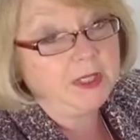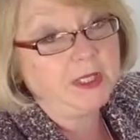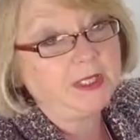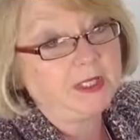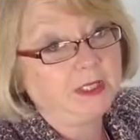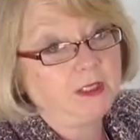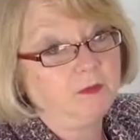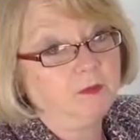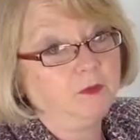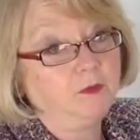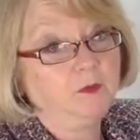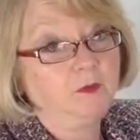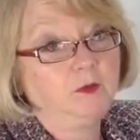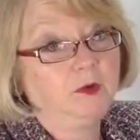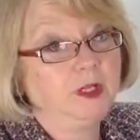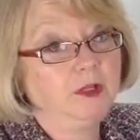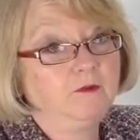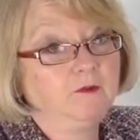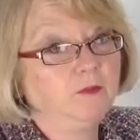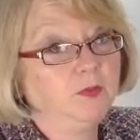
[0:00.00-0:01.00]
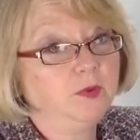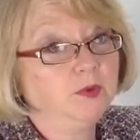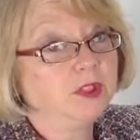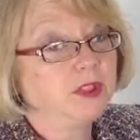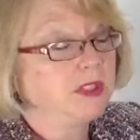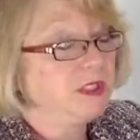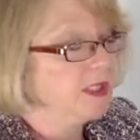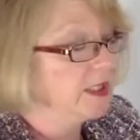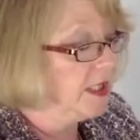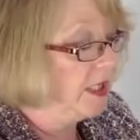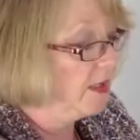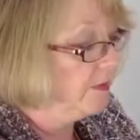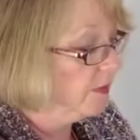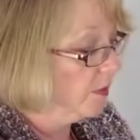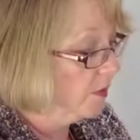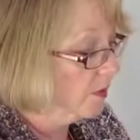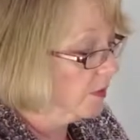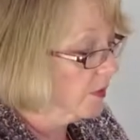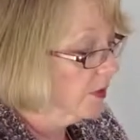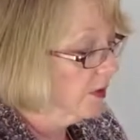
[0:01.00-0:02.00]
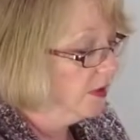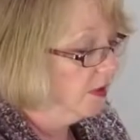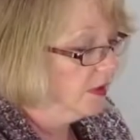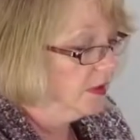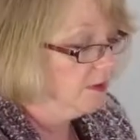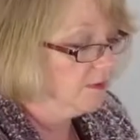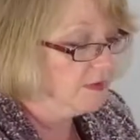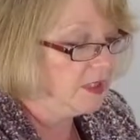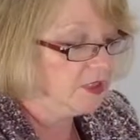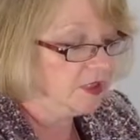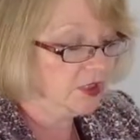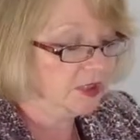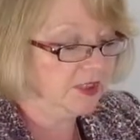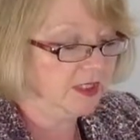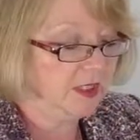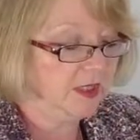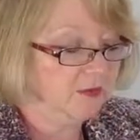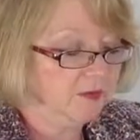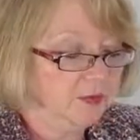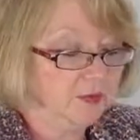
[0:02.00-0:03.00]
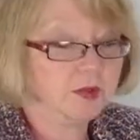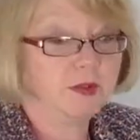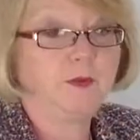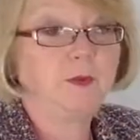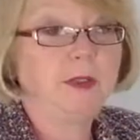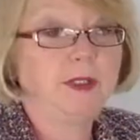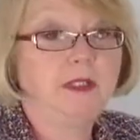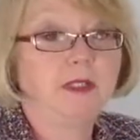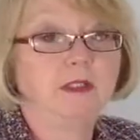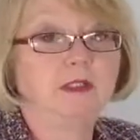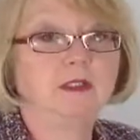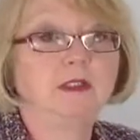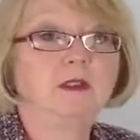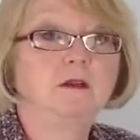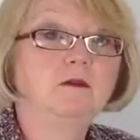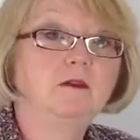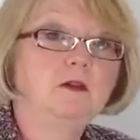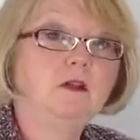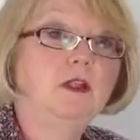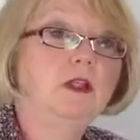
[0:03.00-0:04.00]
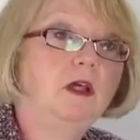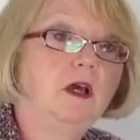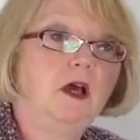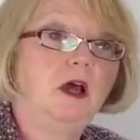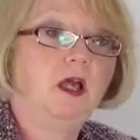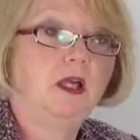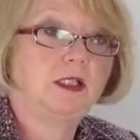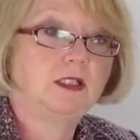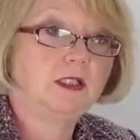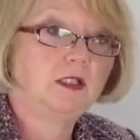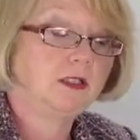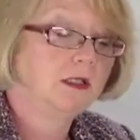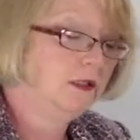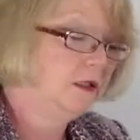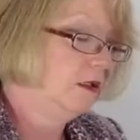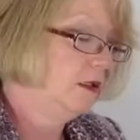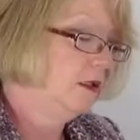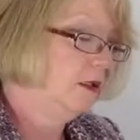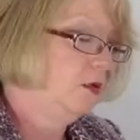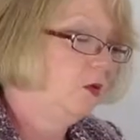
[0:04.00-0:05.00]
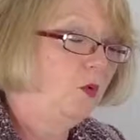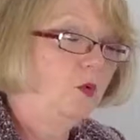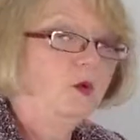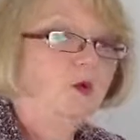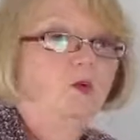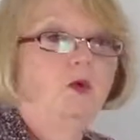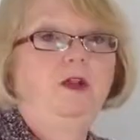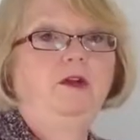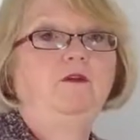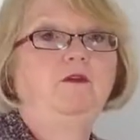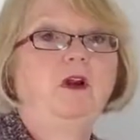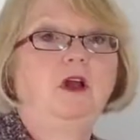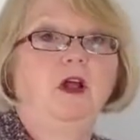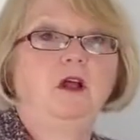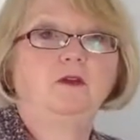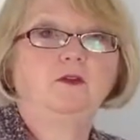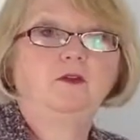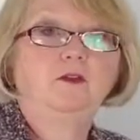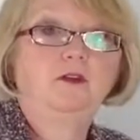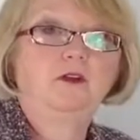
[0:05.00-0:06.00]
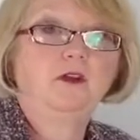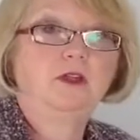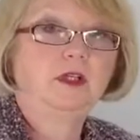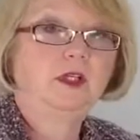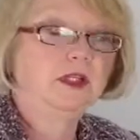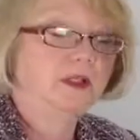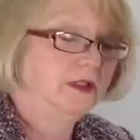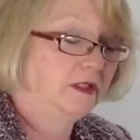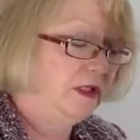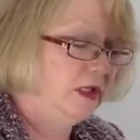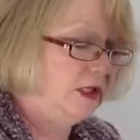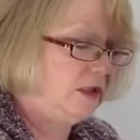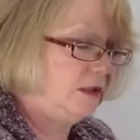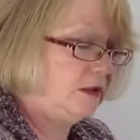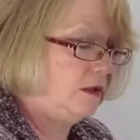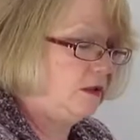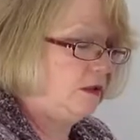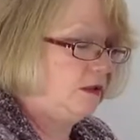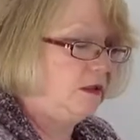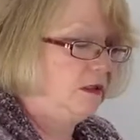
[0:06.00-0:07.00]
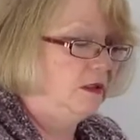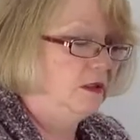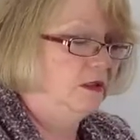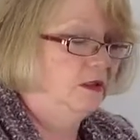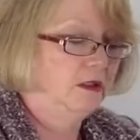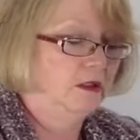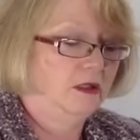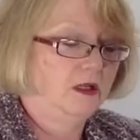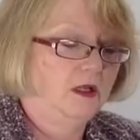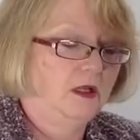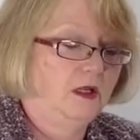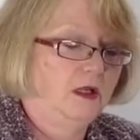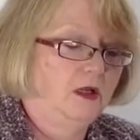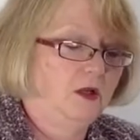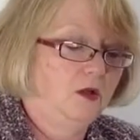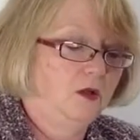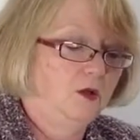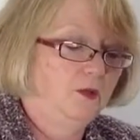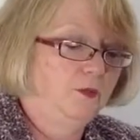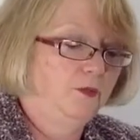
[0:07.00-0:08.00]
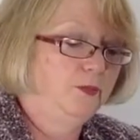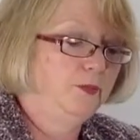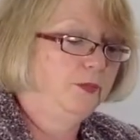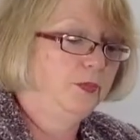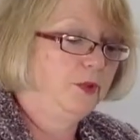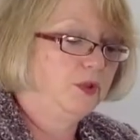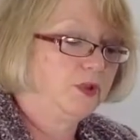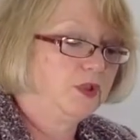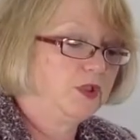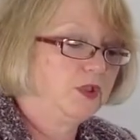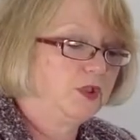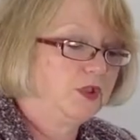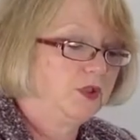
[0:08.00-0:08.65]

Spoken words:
pin in before I even put any tape on. Measure down, put a pin in. So I've got a guide all the way around that I can then put